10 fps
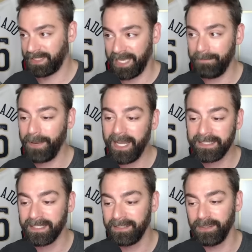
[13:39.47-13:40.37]
keep
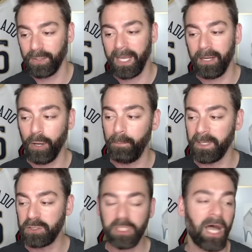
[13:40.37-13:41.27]
passing, you'll get an
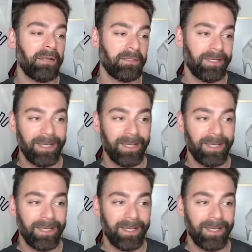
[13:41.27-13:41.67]
open shot,